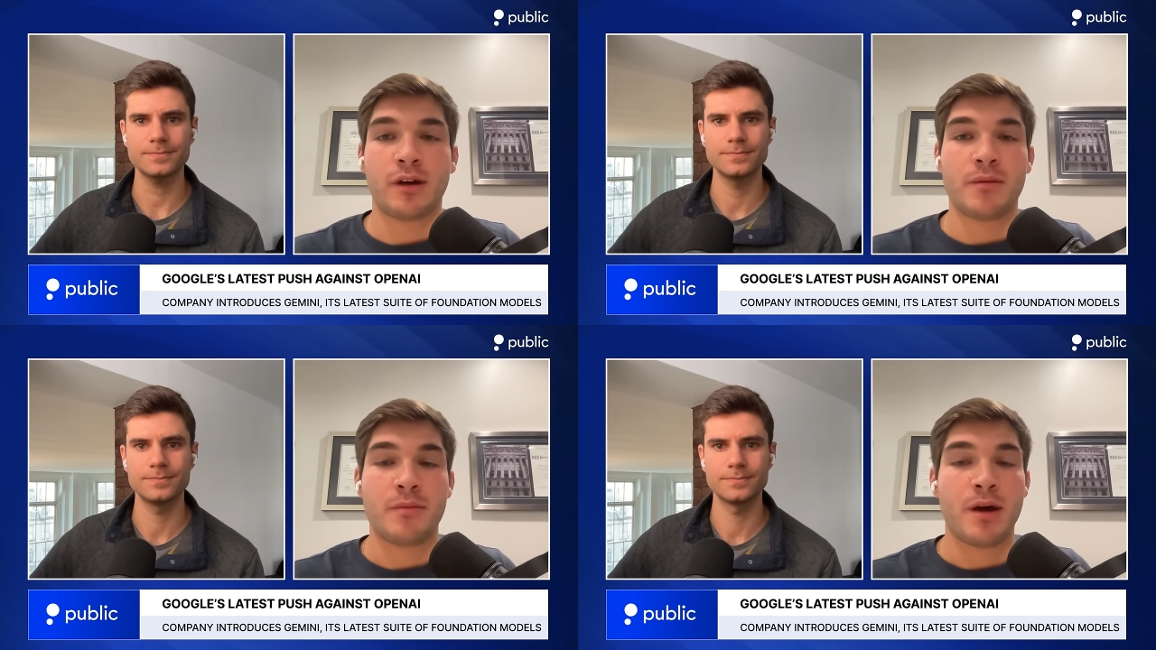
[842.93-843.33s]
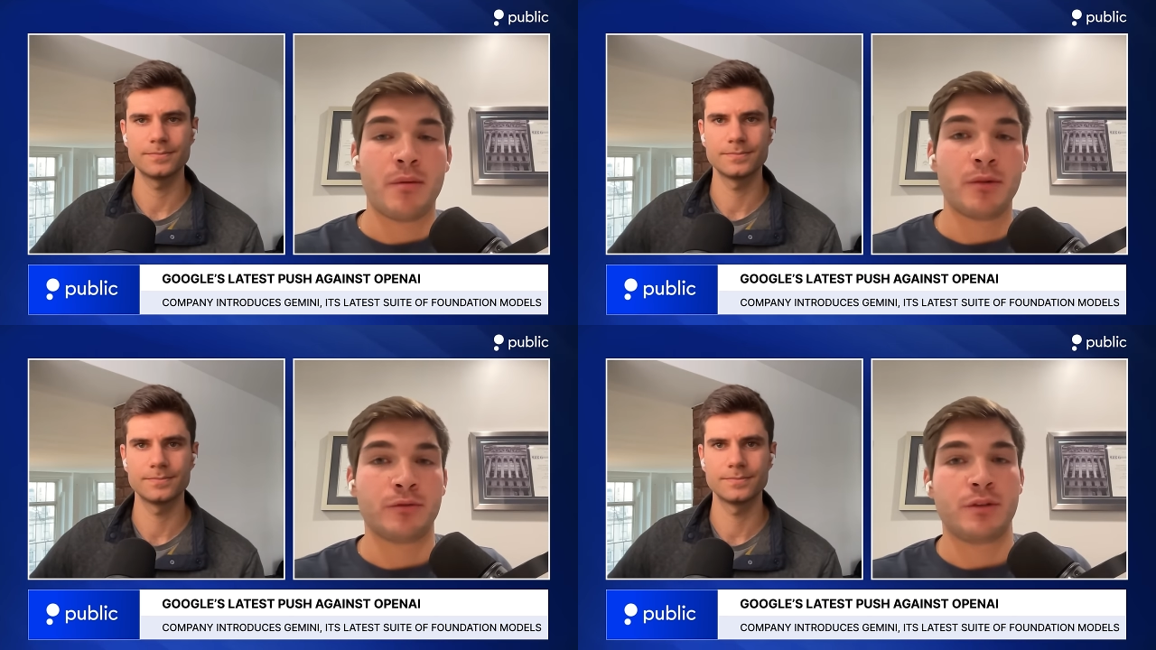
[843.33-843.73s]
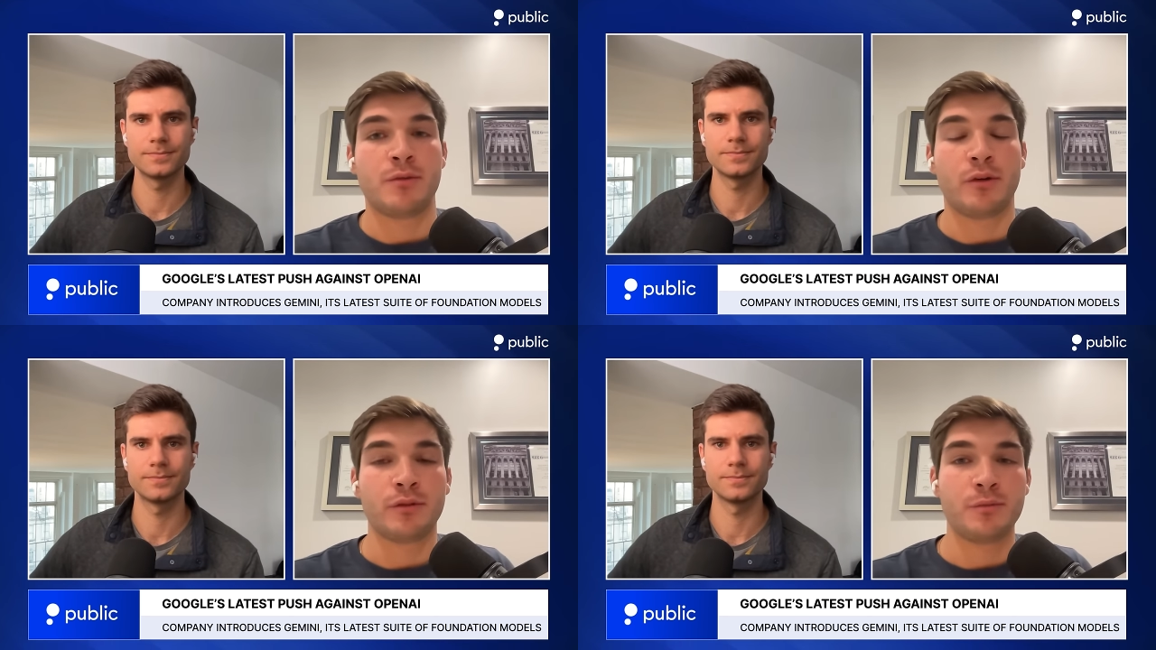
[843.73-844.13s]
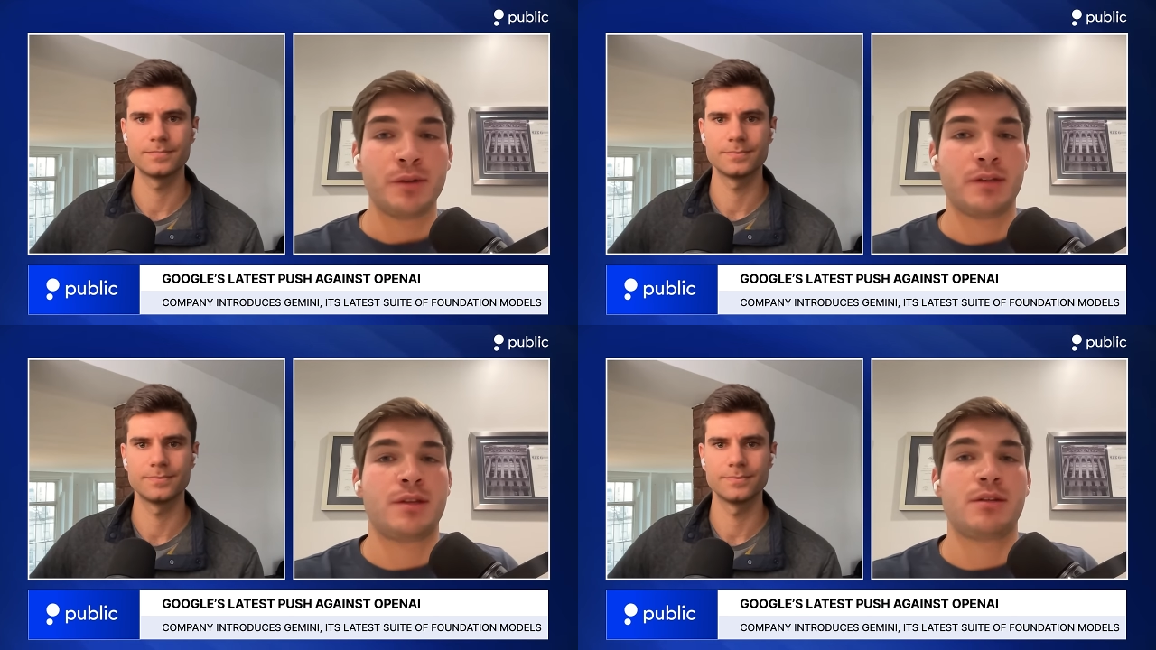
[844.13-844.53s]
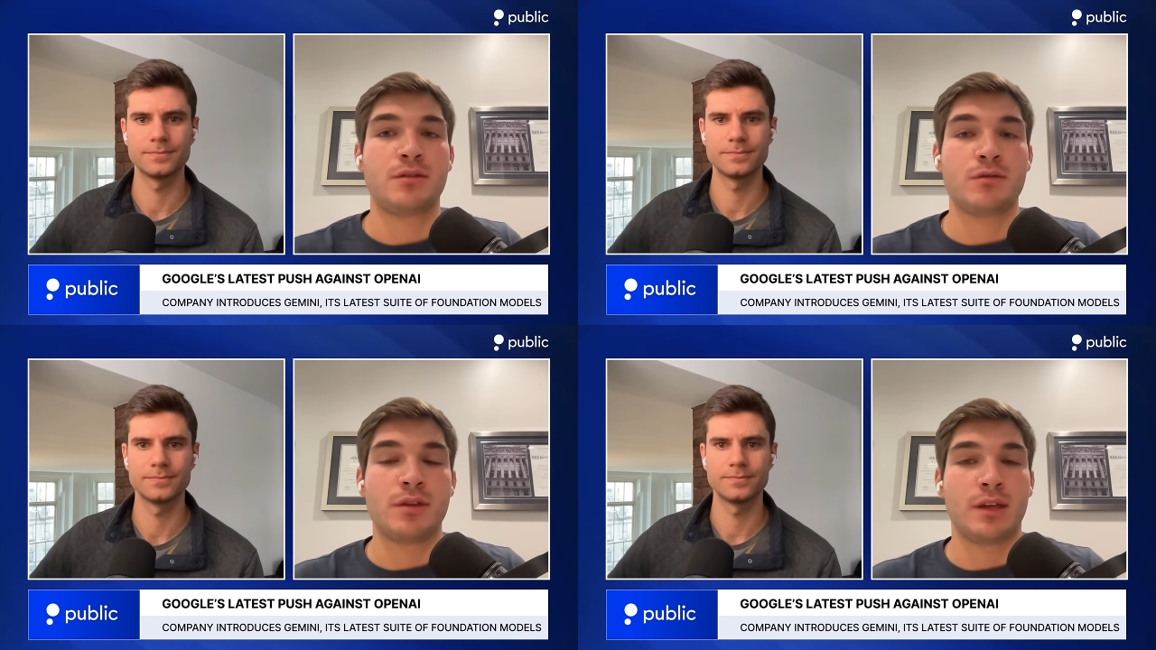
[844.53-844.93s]
Speaker 1: about multimodal because I do
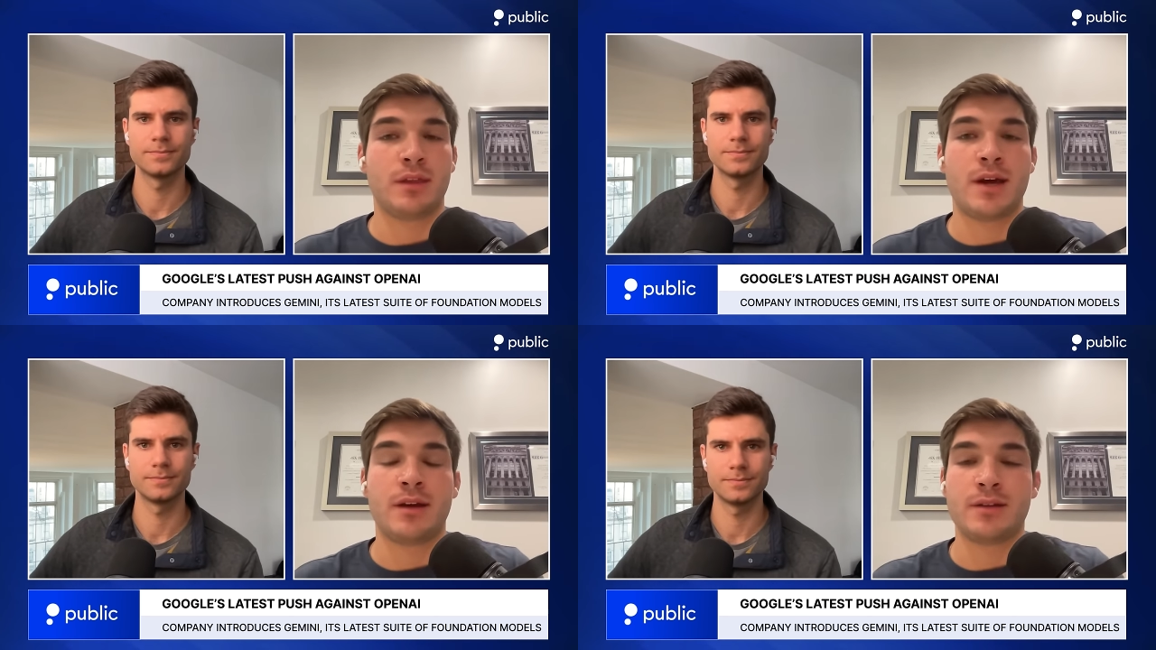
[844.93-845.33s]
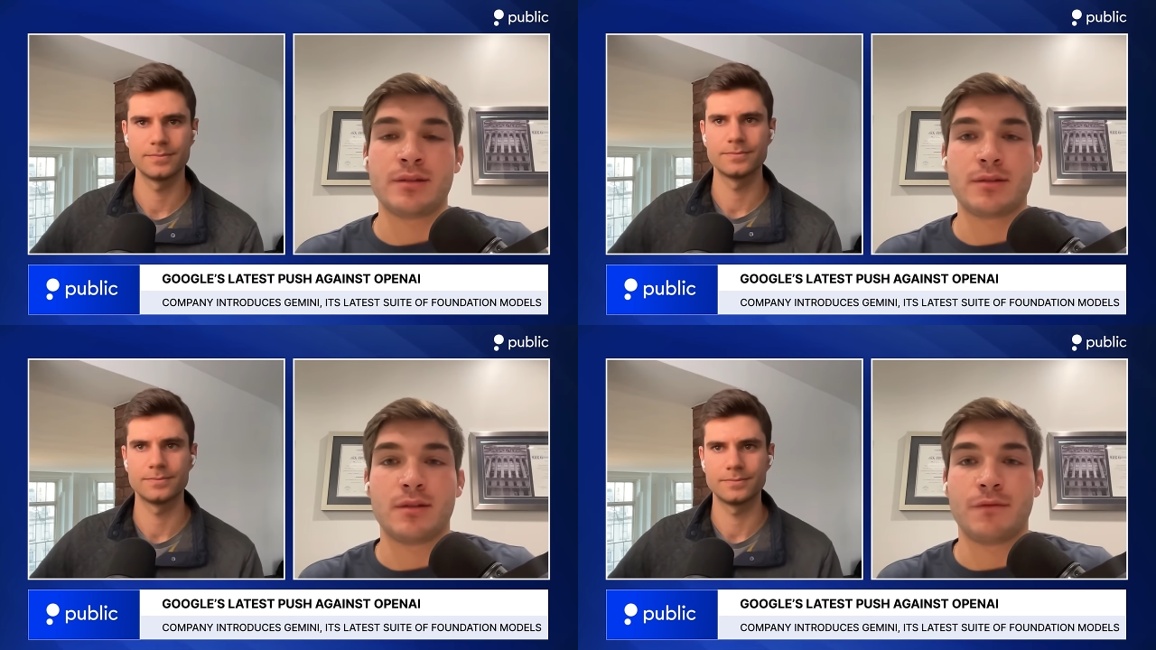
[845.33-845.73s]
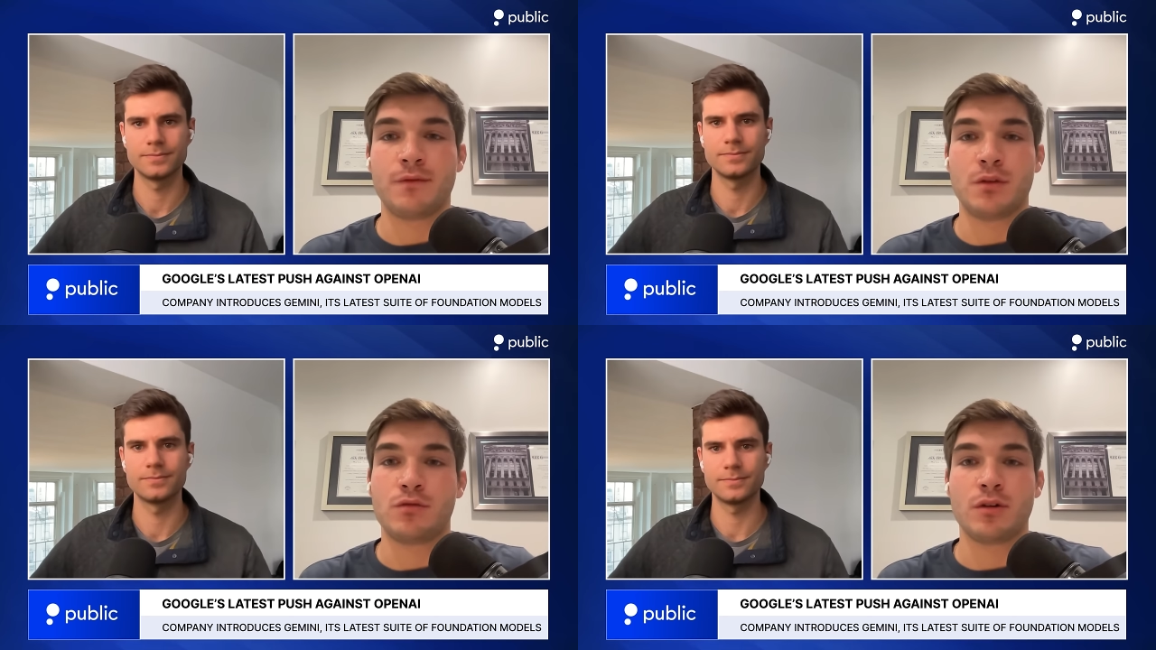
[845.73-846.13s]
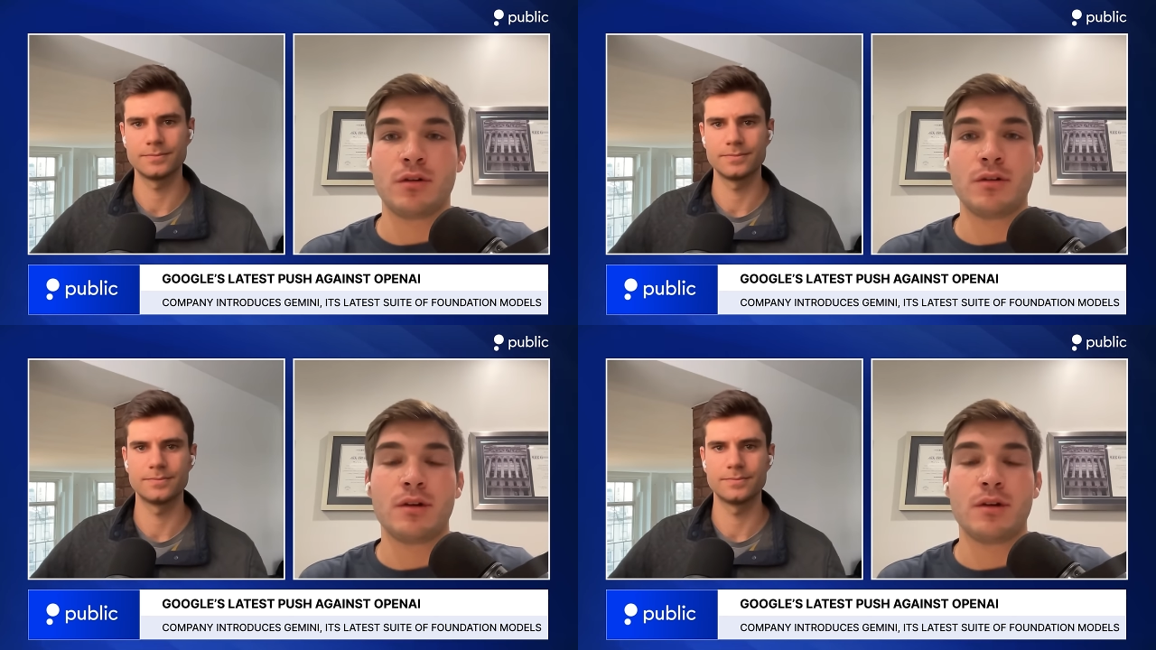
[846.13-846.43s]
think that is the future.